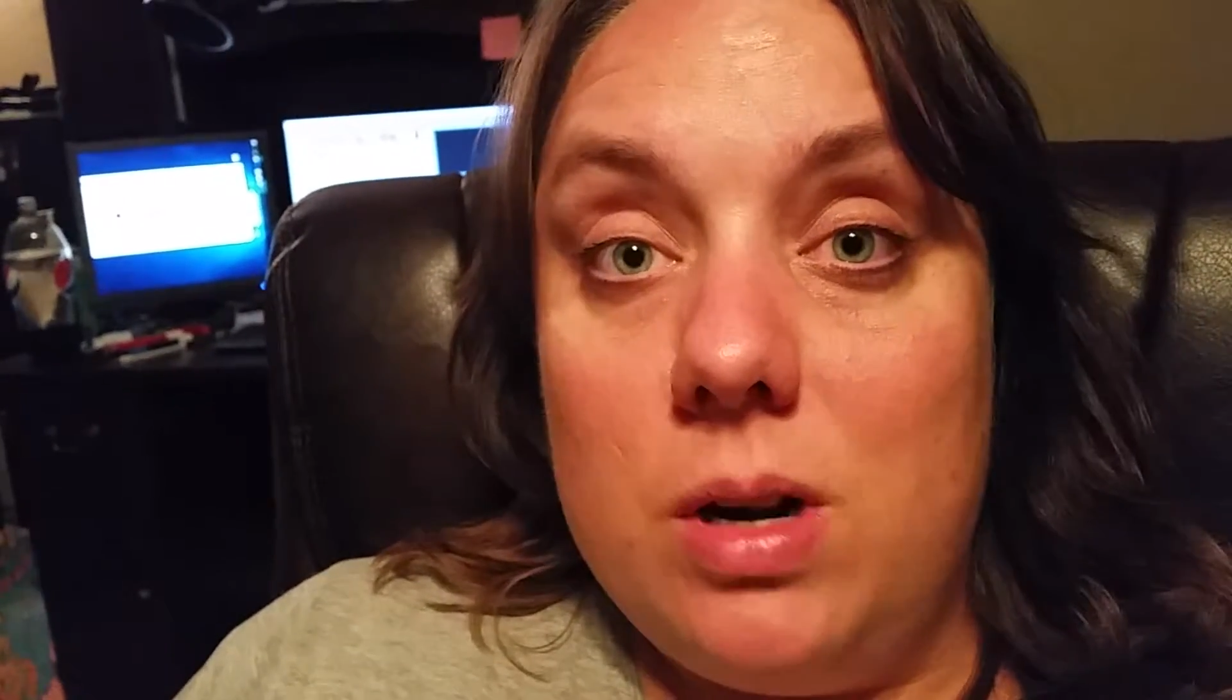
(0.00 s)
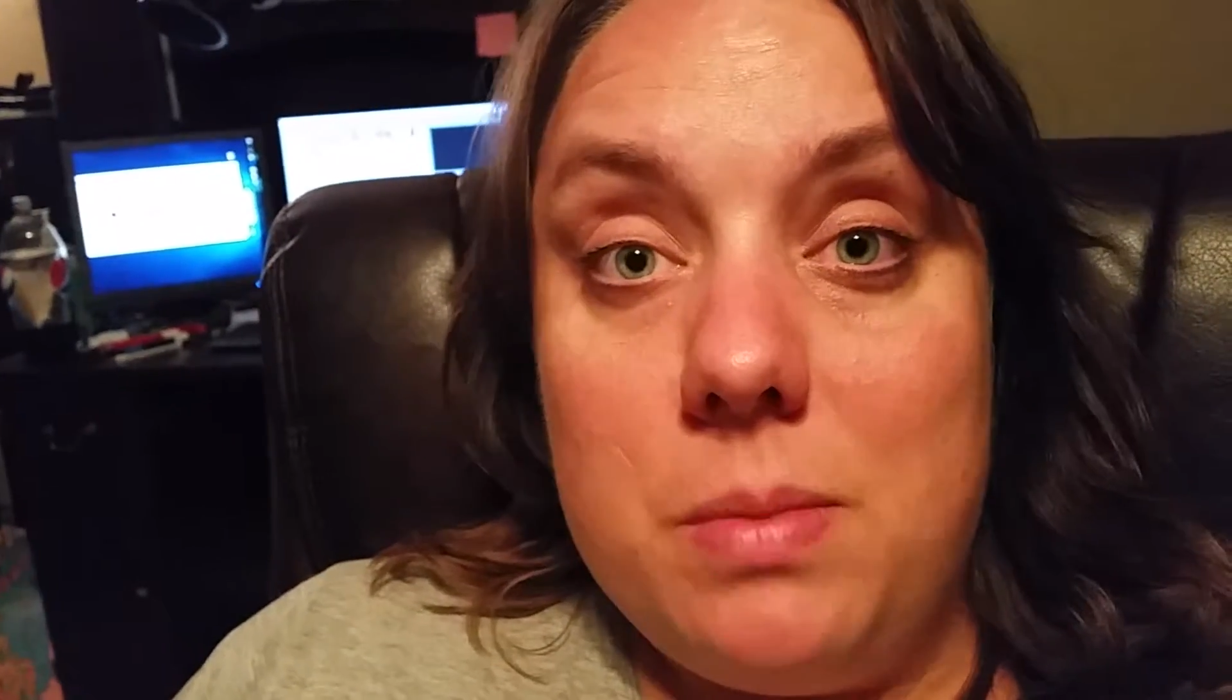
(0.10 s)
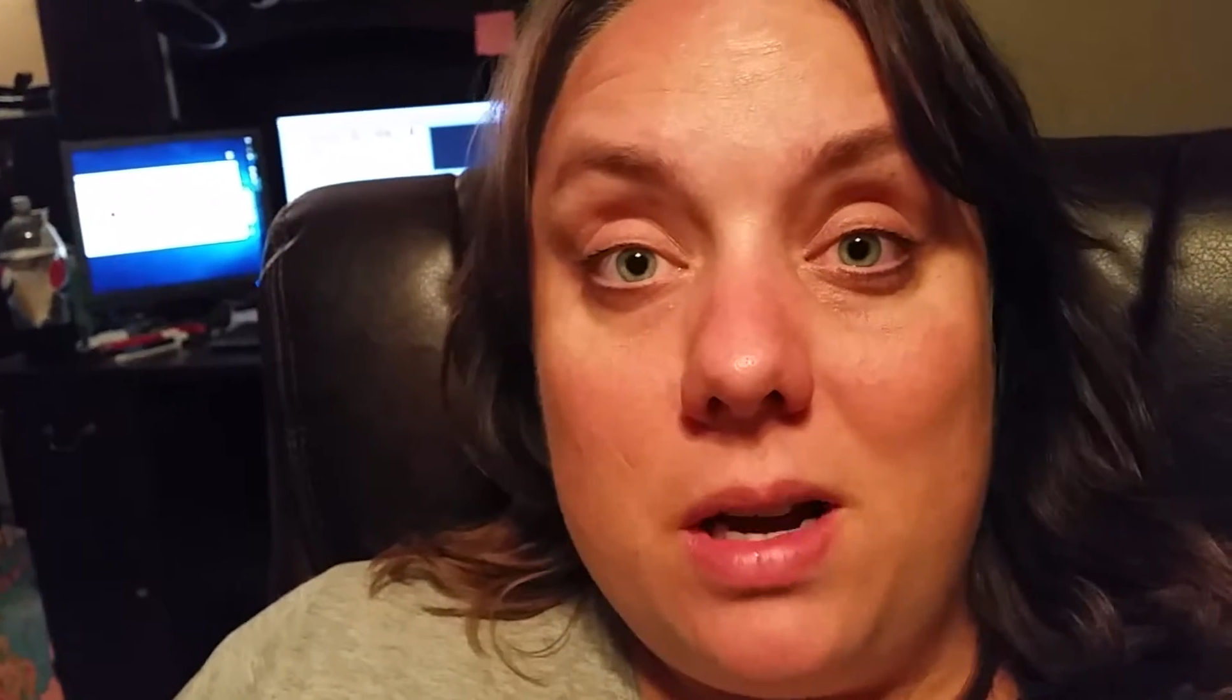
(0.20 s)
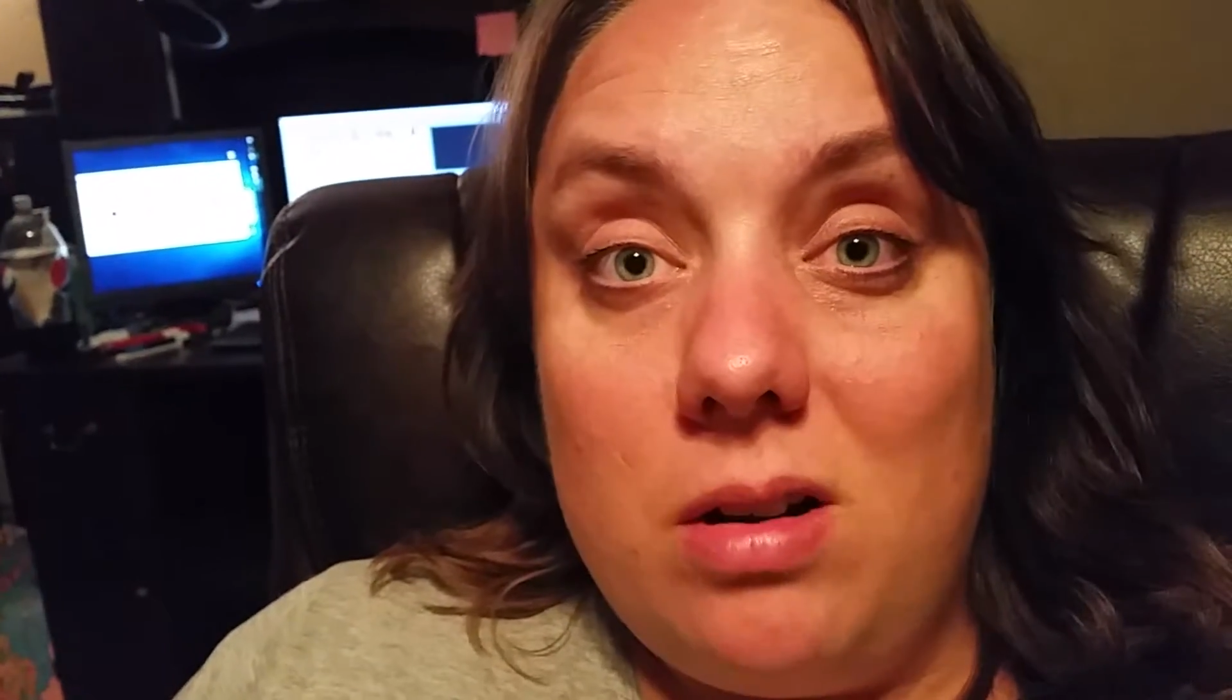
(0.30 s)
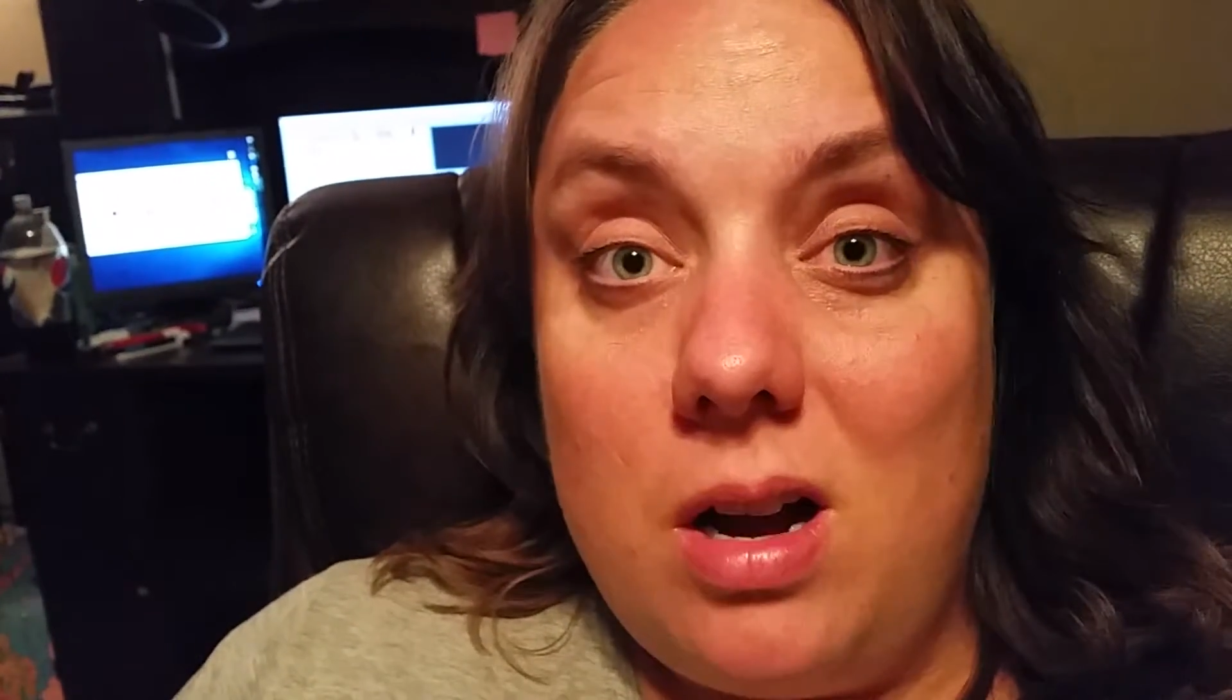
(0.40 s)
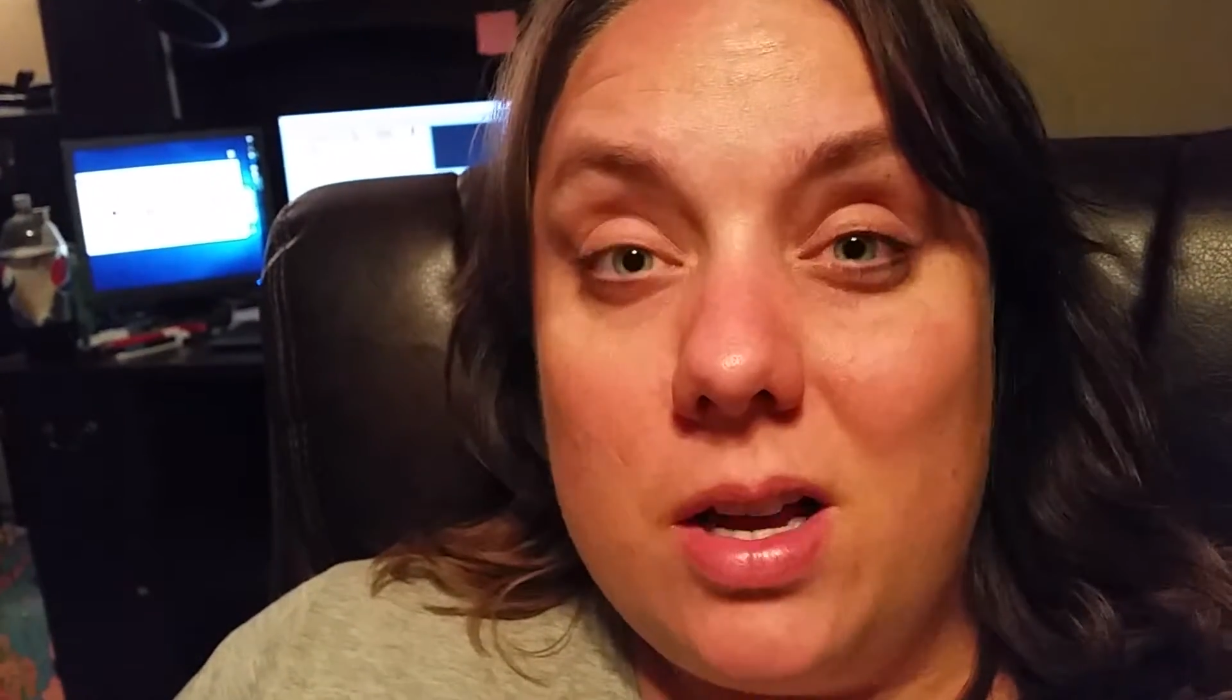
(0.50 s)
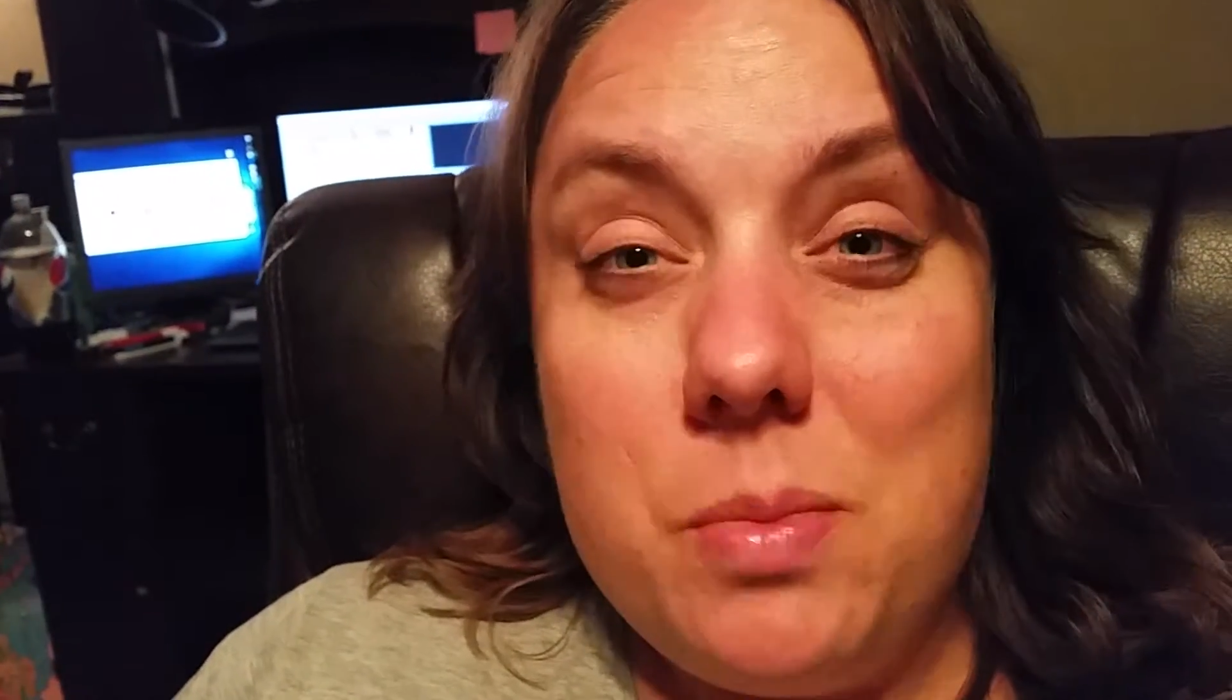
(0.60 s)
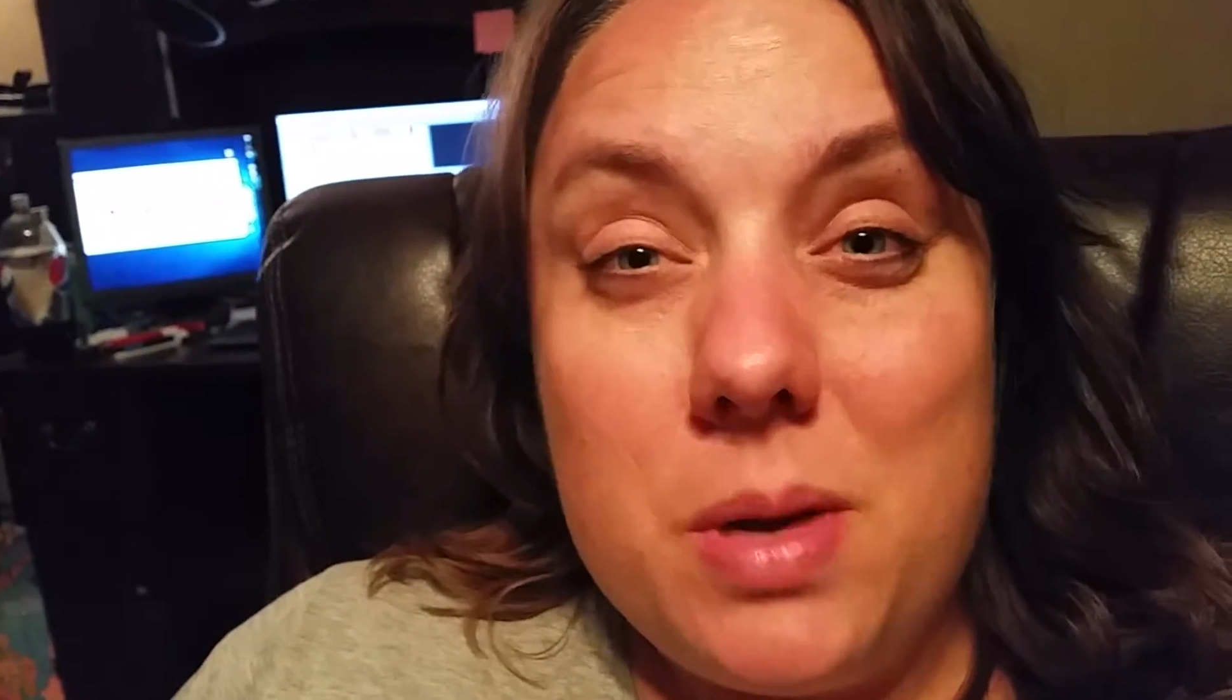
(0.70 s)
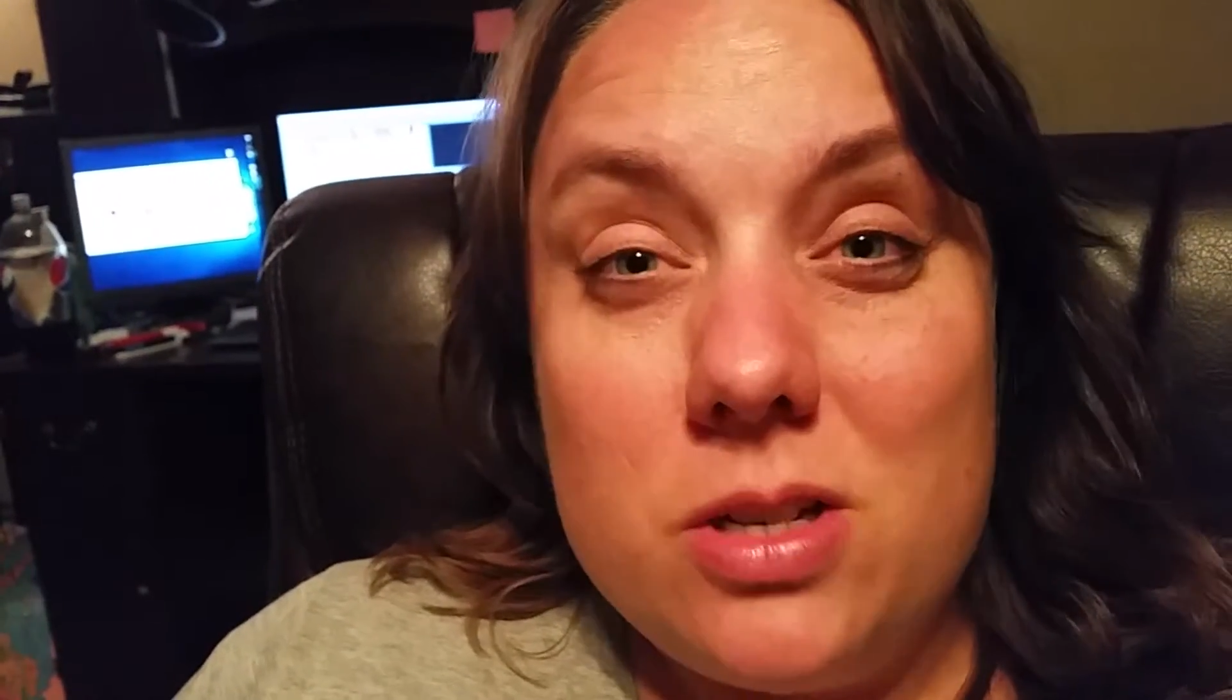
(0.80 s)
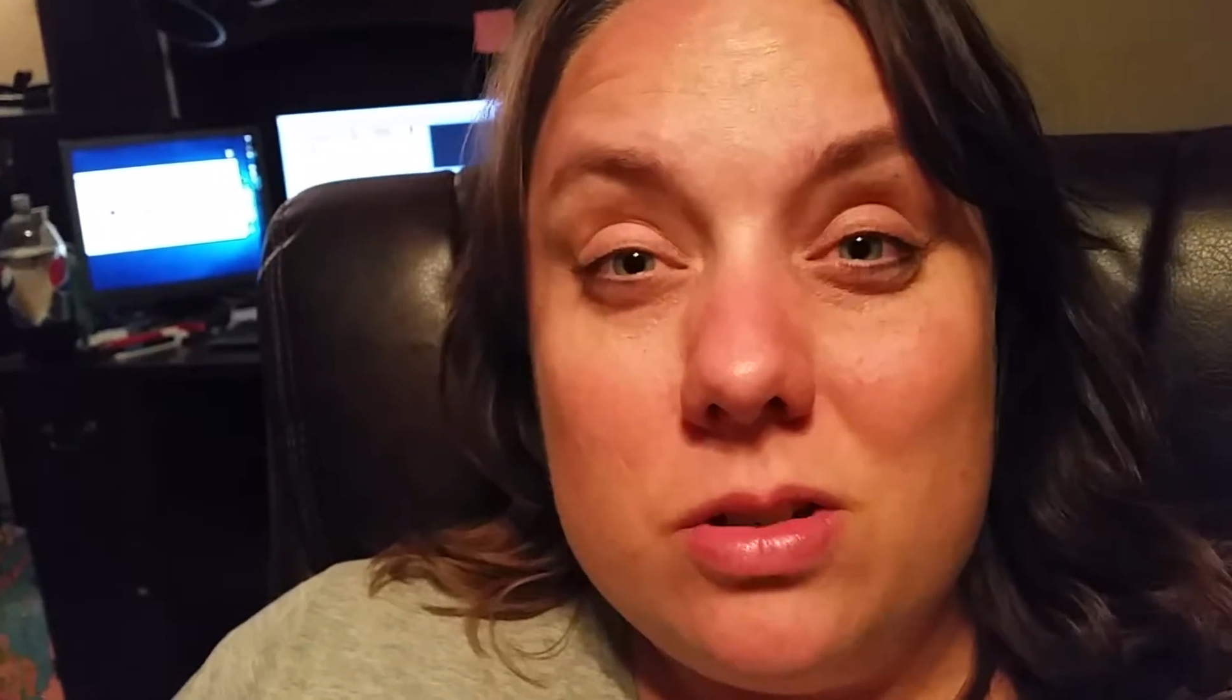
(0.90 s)
about
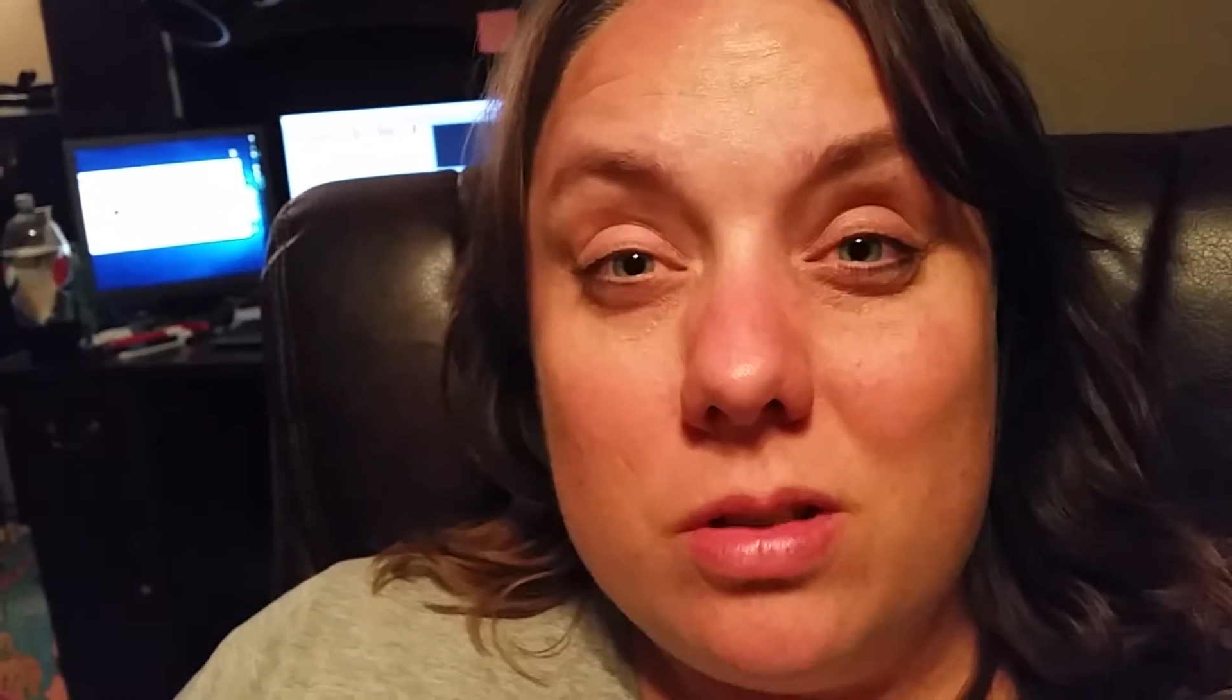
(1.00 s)
occupational